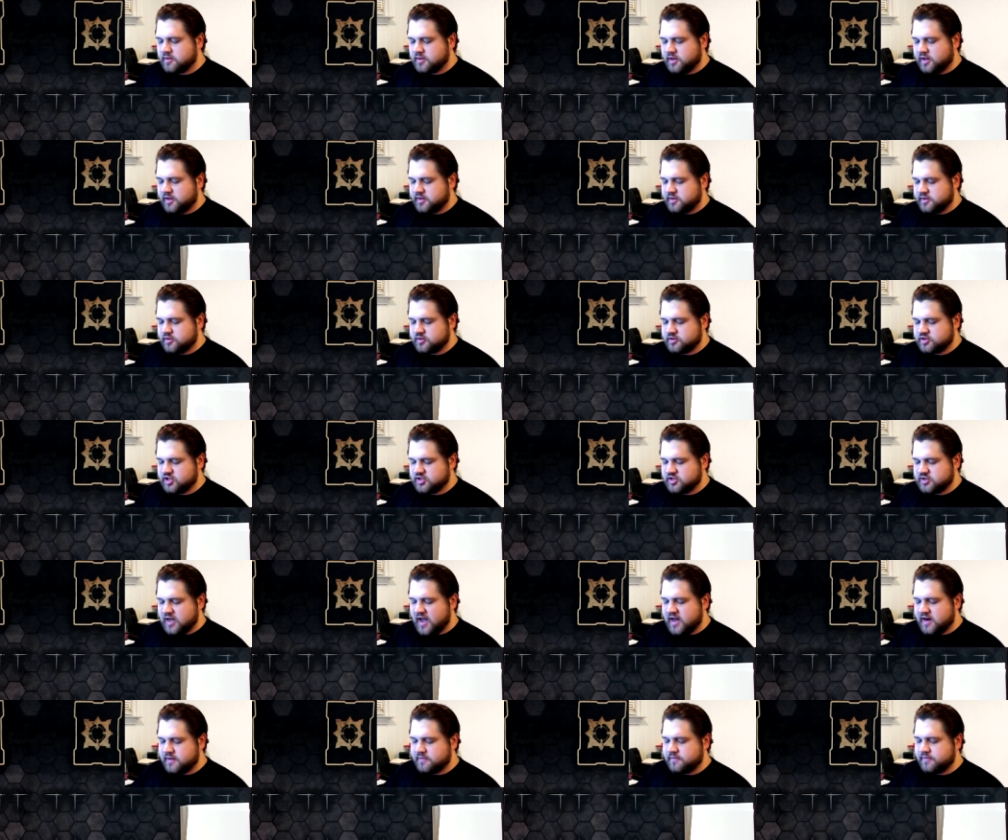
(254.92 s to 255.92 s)
yeah, like
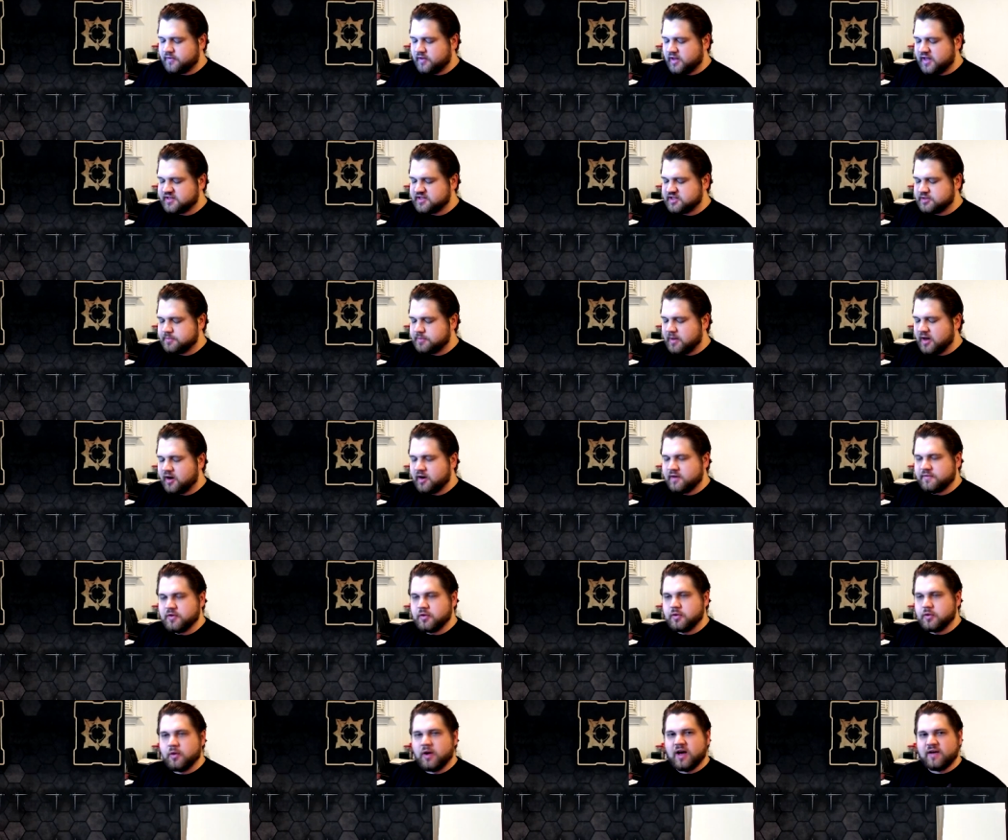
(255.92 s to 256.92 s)
just adding Phalanx is
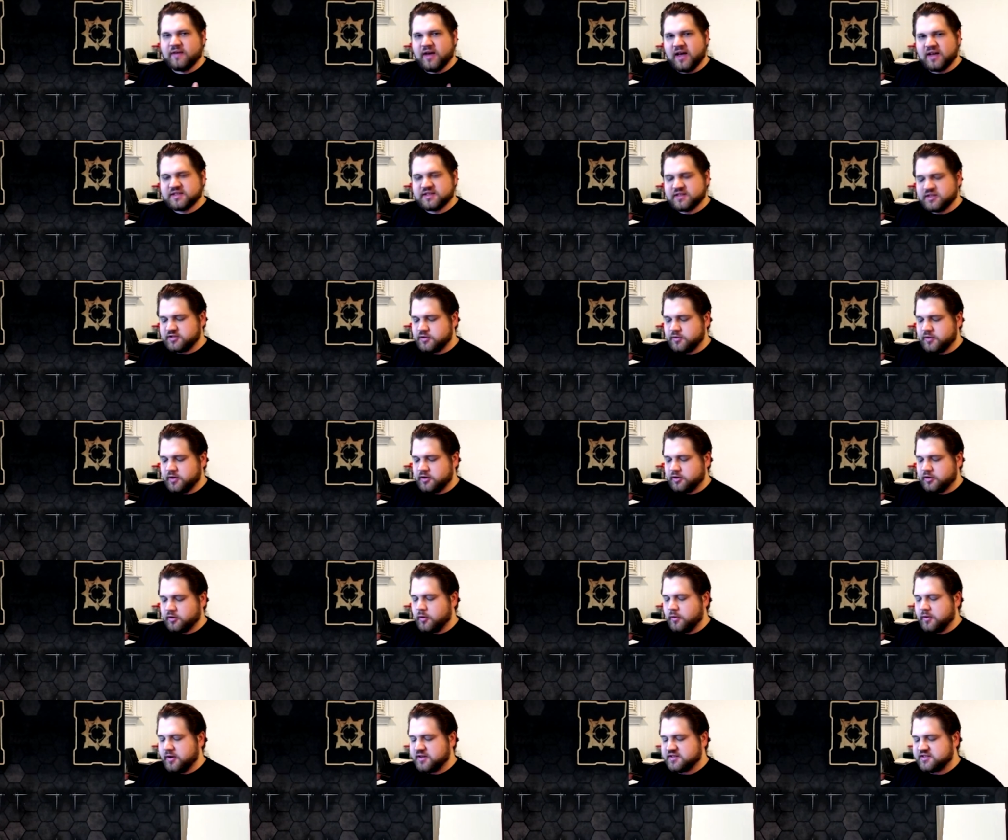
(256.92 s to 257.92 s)
better if you don't have access
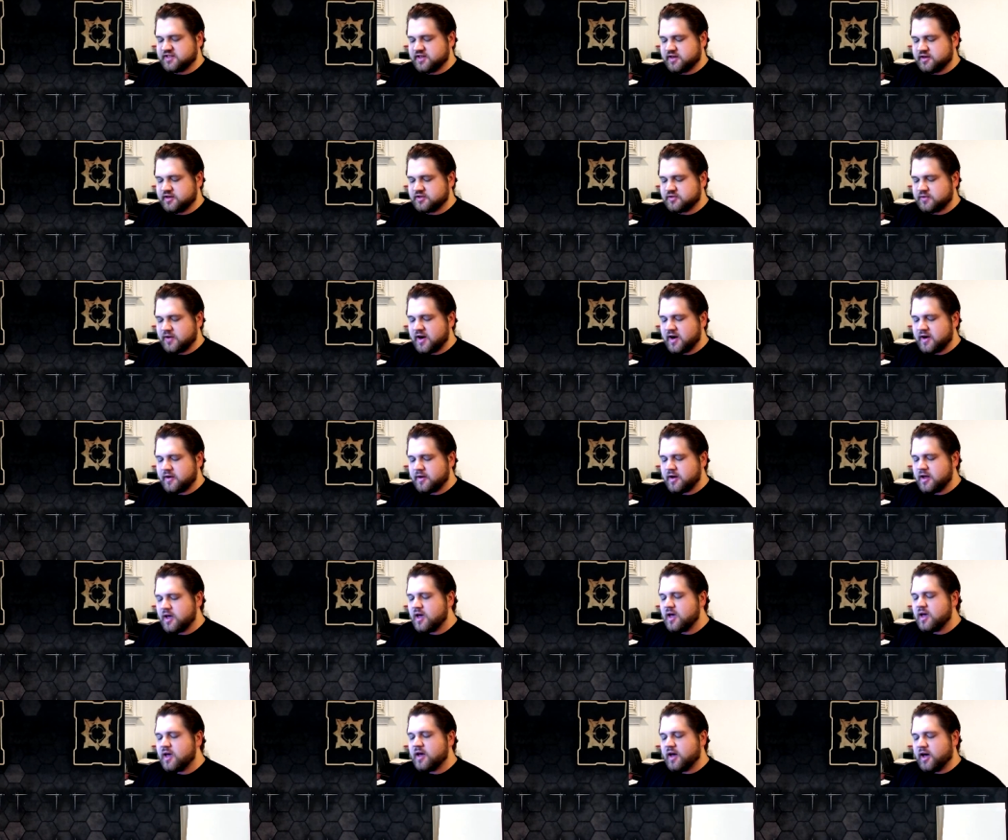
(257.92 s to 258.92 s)
to it and you're going a Synodus
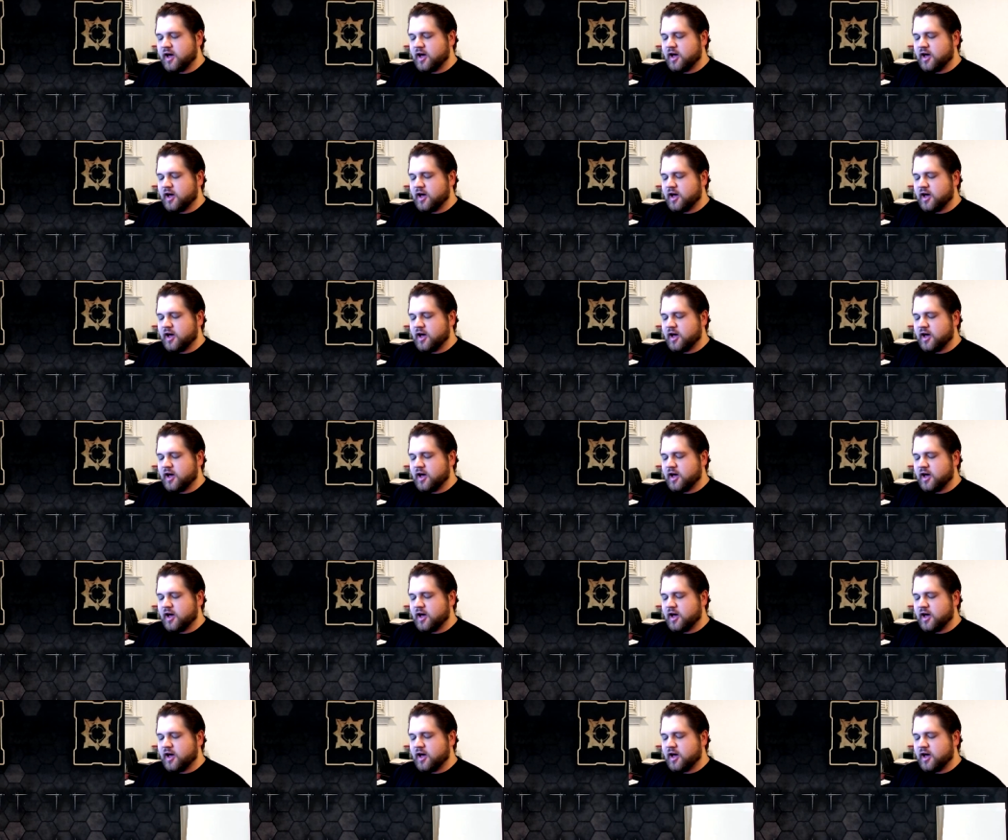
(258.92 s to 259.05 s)
route.